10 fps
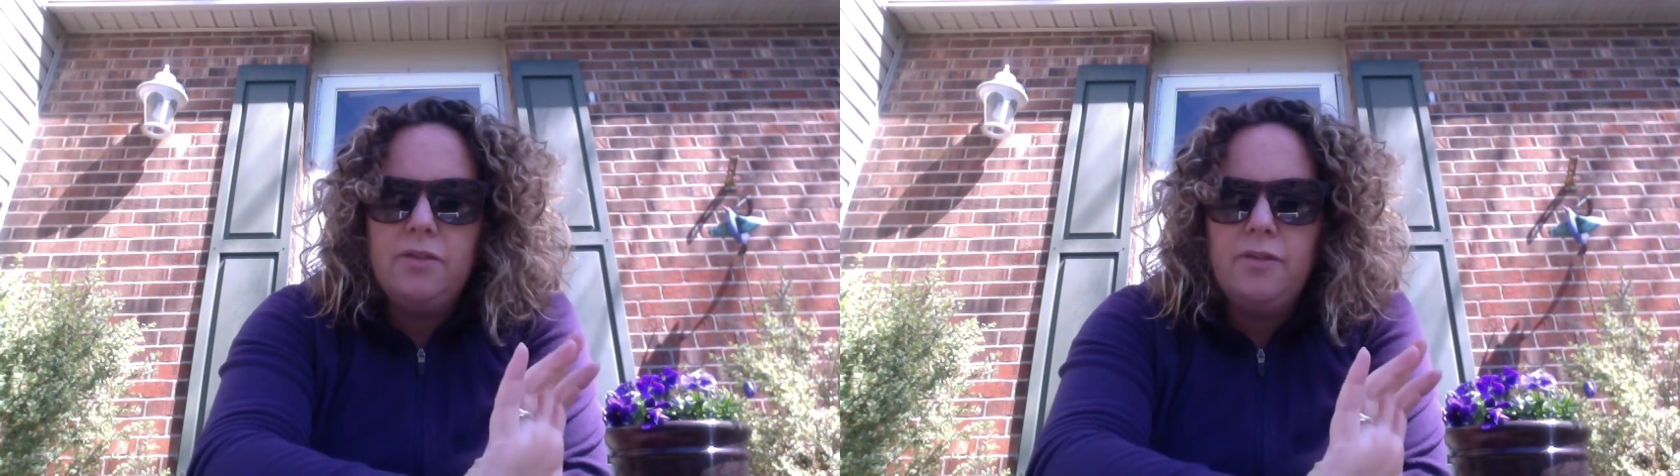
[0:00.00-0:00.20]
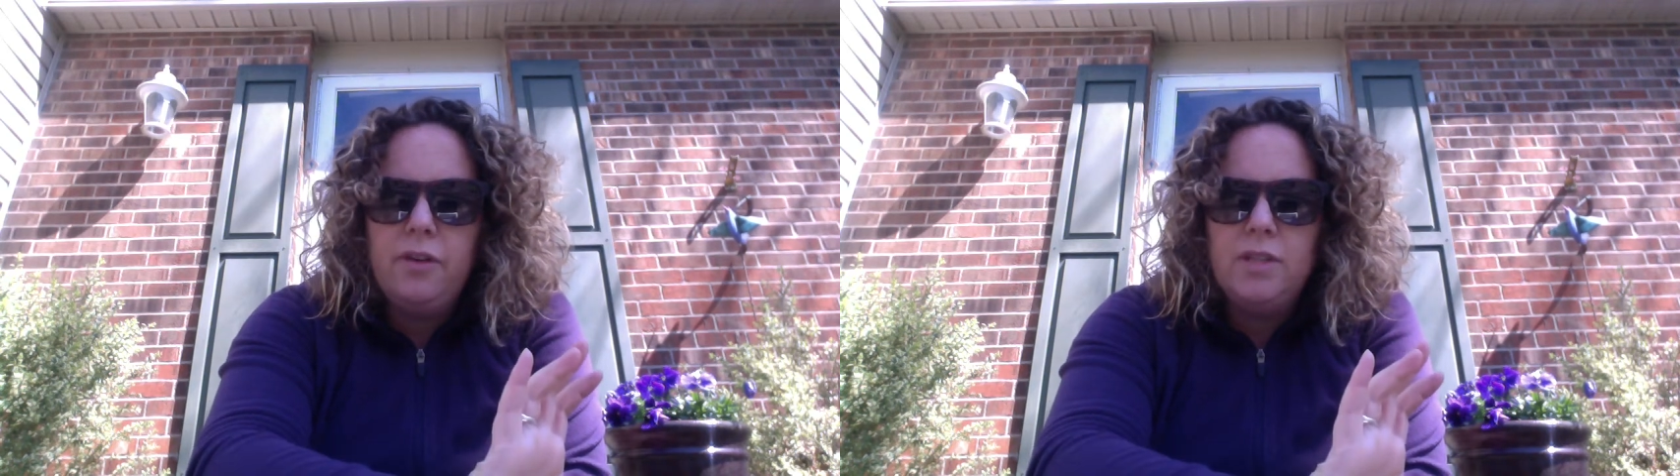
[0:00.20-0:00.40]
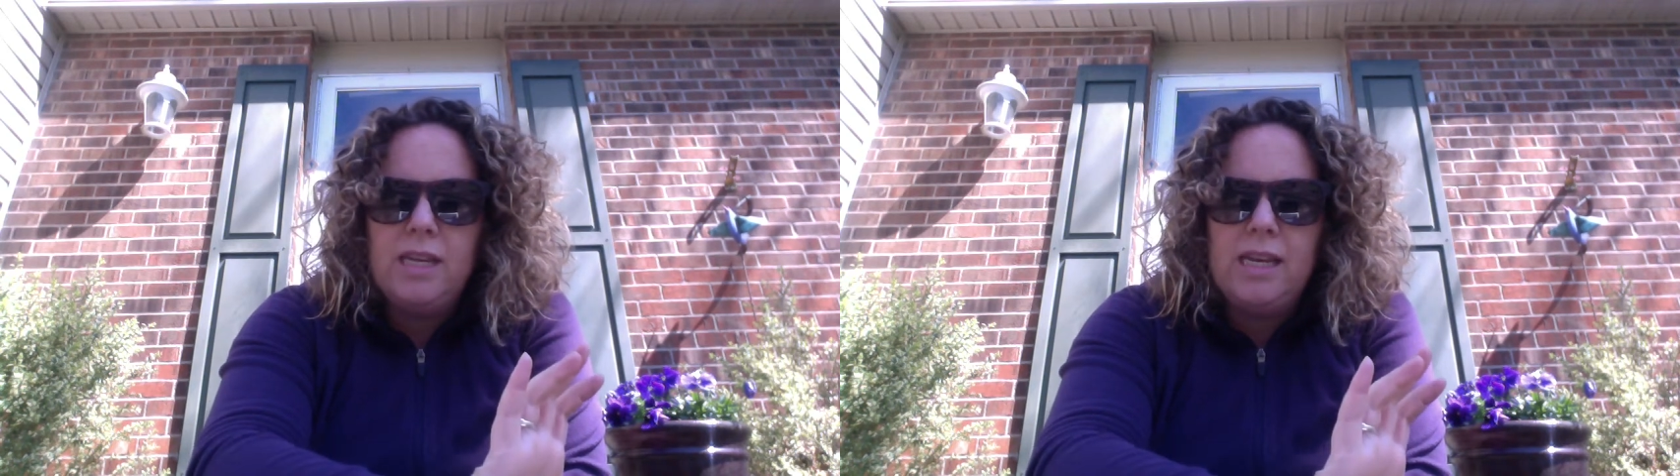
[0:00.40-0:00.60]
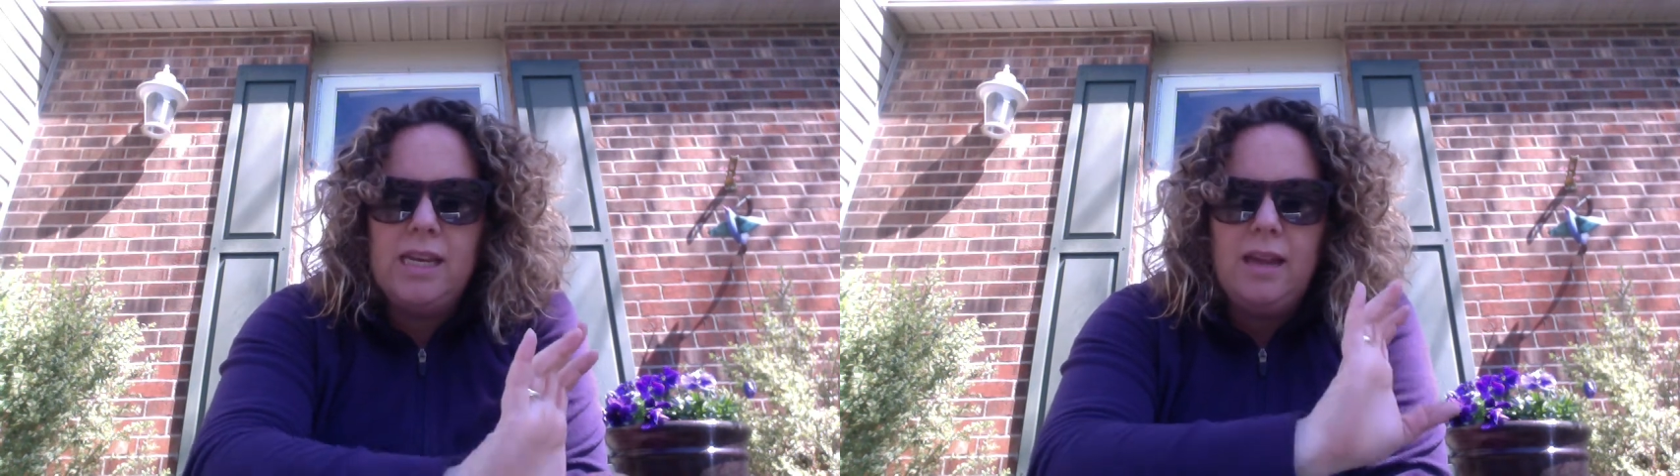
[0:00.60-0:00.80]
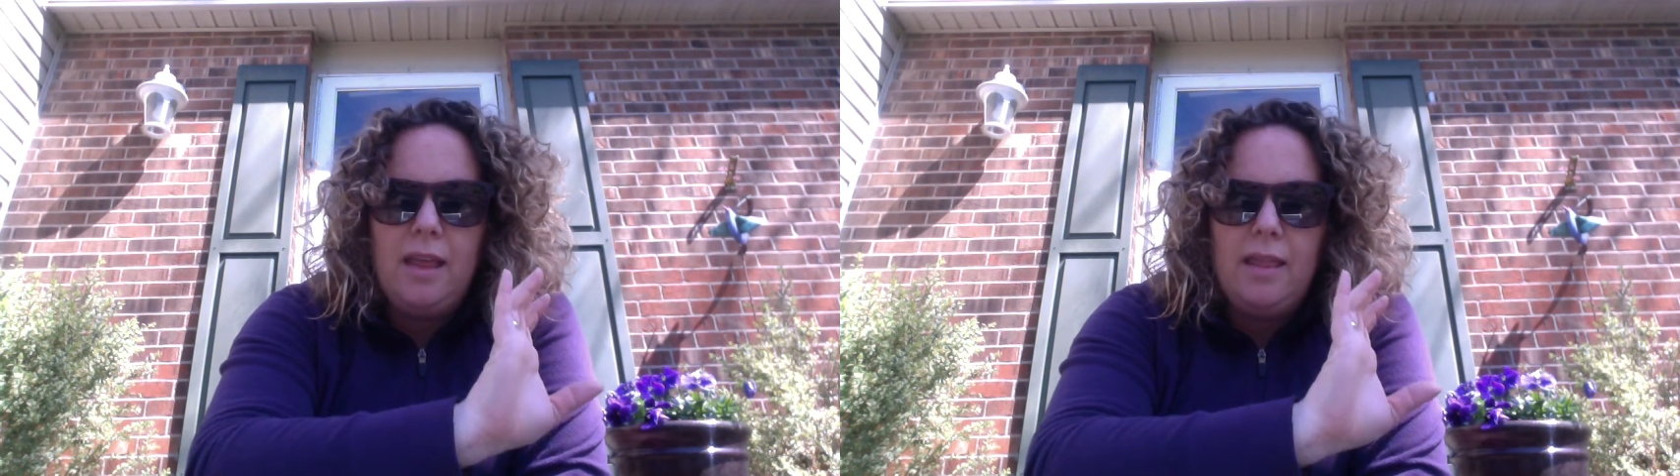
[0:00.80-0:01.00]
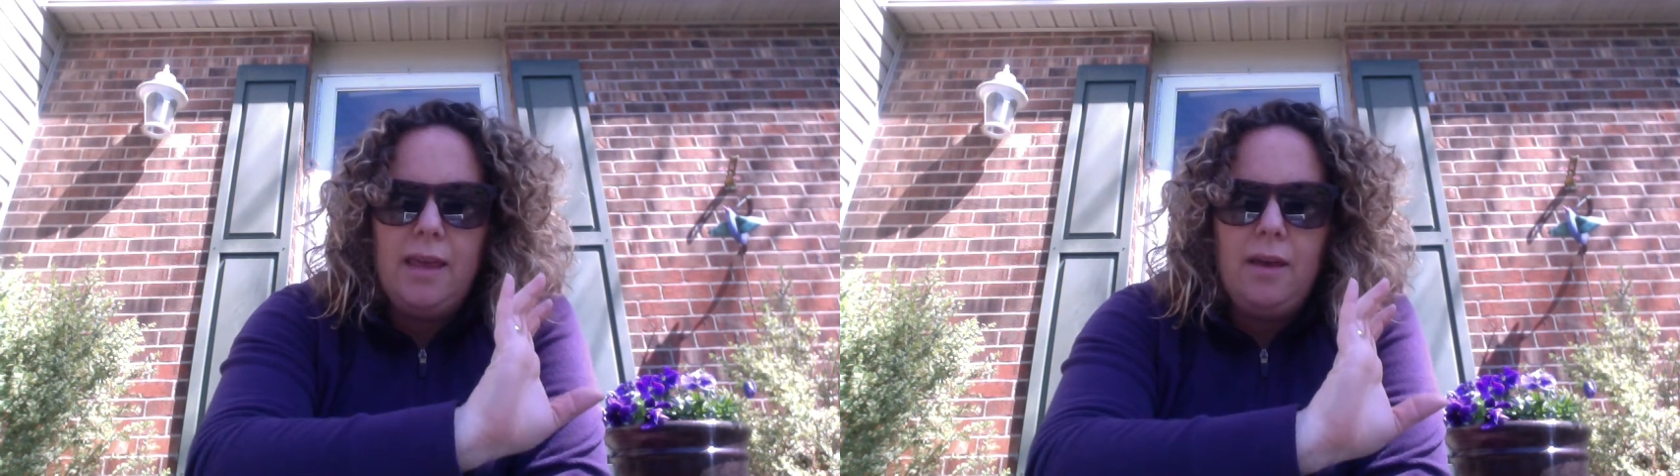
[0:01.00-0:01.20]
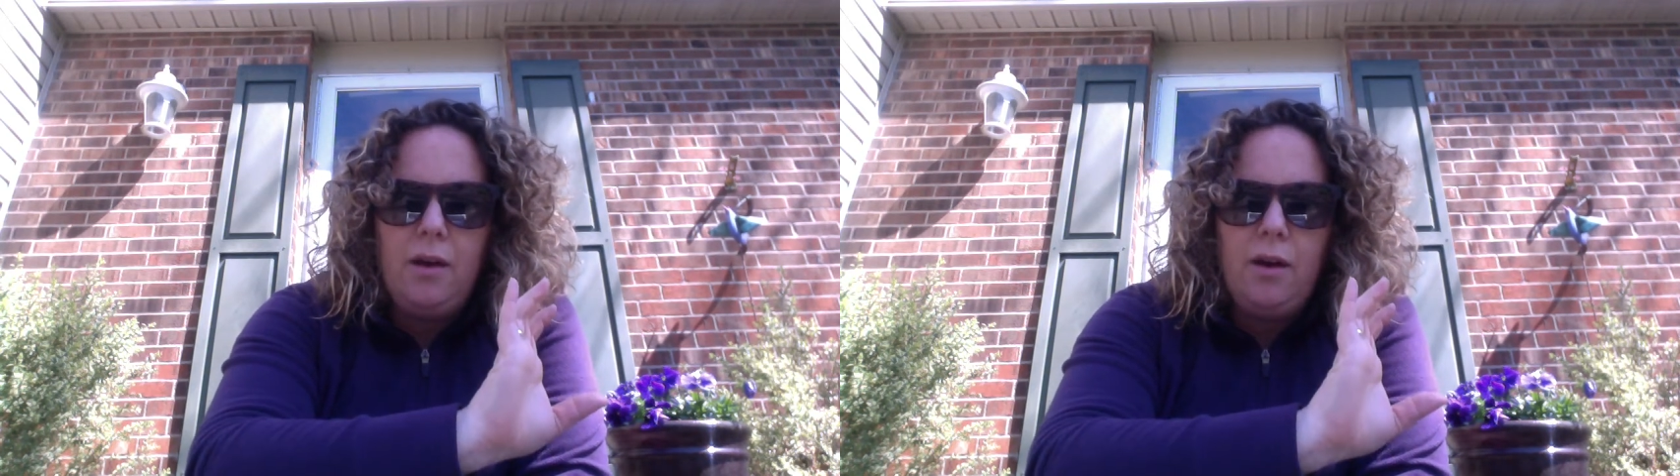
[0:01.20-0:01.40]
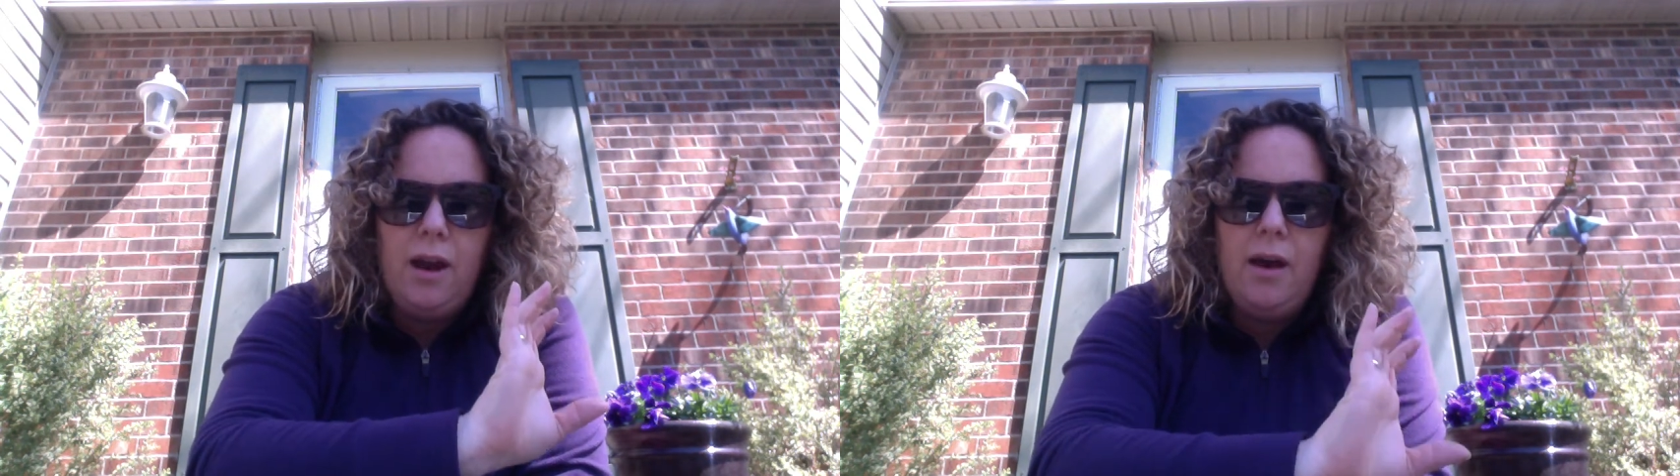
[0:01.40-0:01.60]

food to eat and they are